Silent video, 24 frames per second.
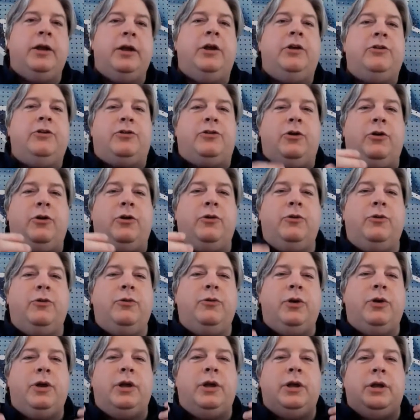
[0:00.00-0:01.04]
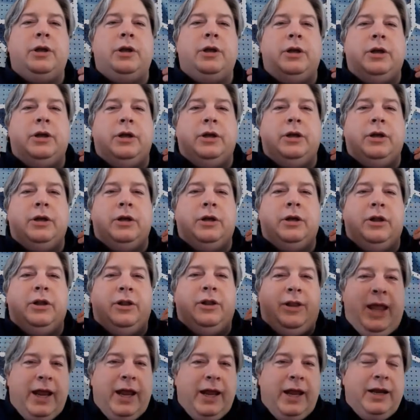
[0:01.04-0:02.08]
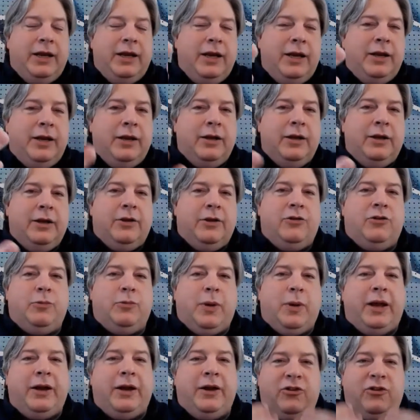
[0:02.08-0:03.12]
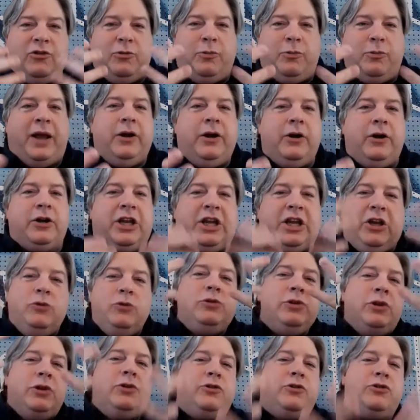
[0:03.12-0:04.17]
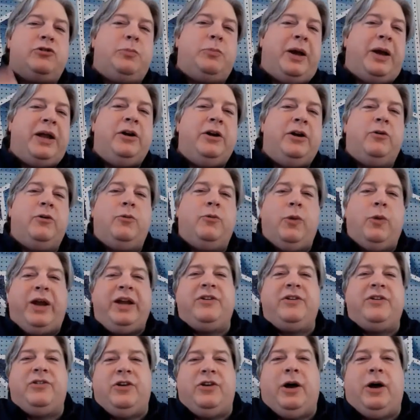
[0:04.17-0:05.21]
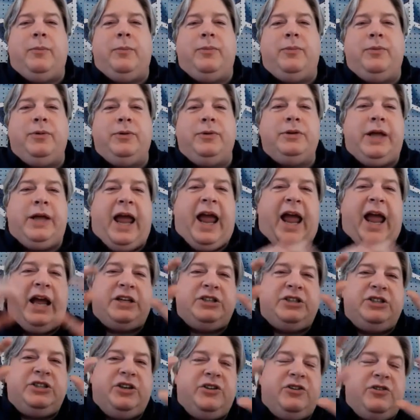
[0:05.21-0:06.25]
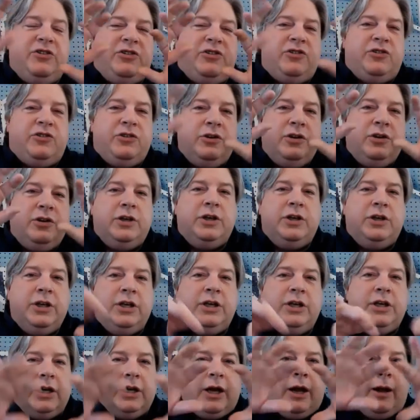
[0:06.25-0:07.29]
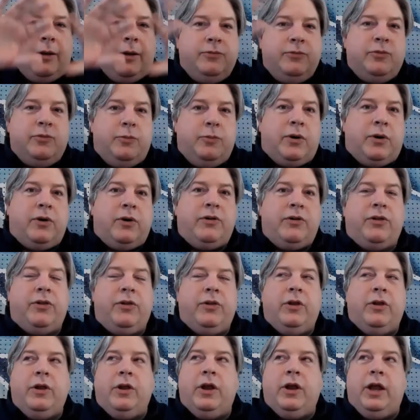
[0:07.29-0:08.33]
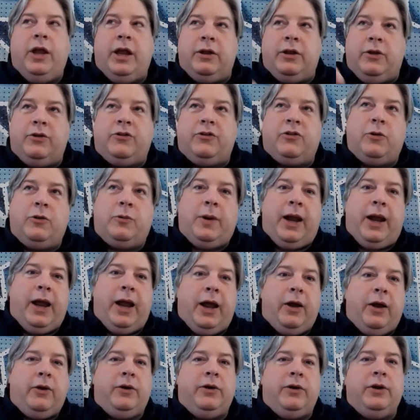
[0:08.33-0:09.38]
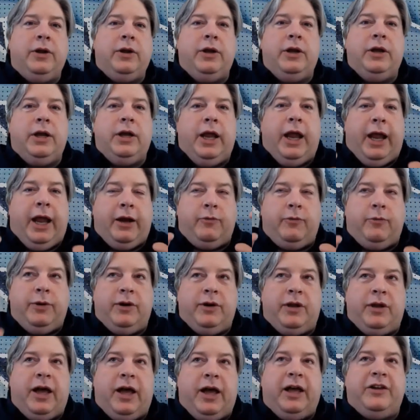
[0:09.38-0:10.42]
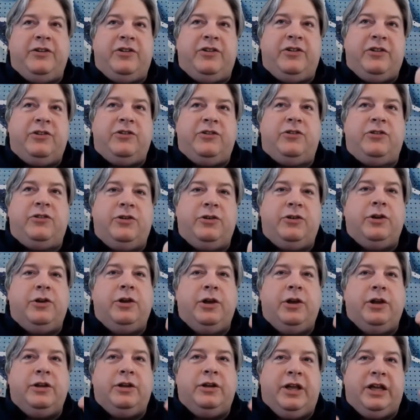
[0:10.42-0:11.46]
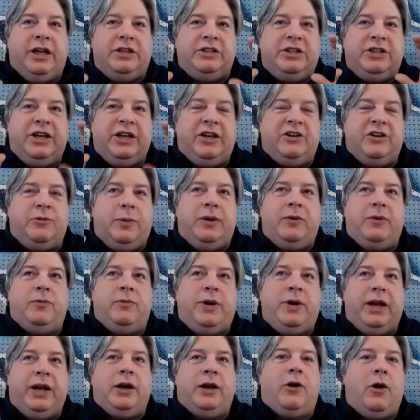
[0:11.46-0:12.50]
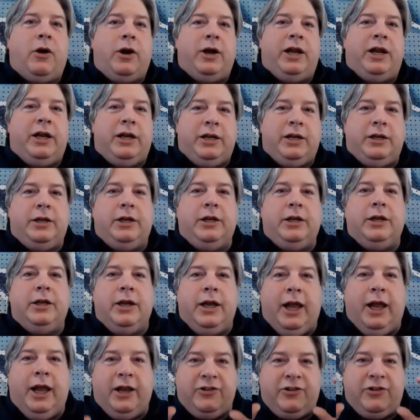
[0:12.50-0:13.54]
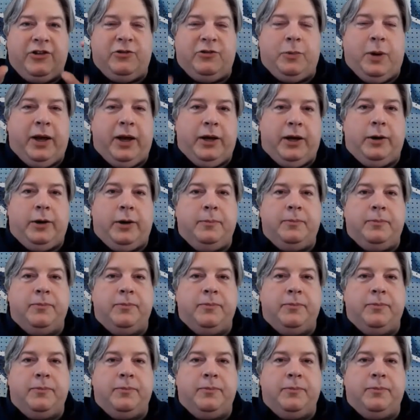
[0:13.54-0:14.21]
So then the spider, cute little spider, wakes up, hatches, comes birth, looks around, and realizes that she has been reincarnated as a spider.